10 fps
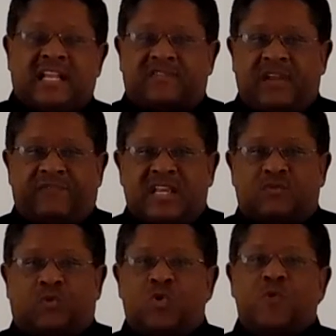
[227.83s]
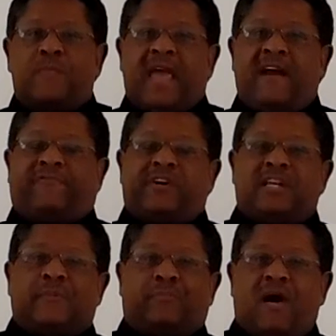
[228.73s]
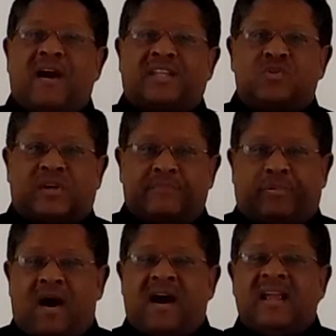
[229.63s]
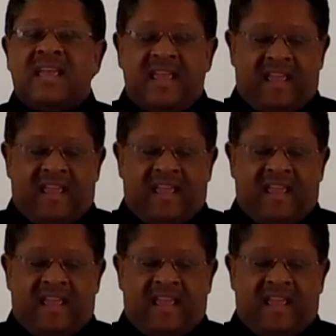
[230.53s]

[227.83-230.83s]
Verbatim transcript: There's, if there's room there for you to park, you can park.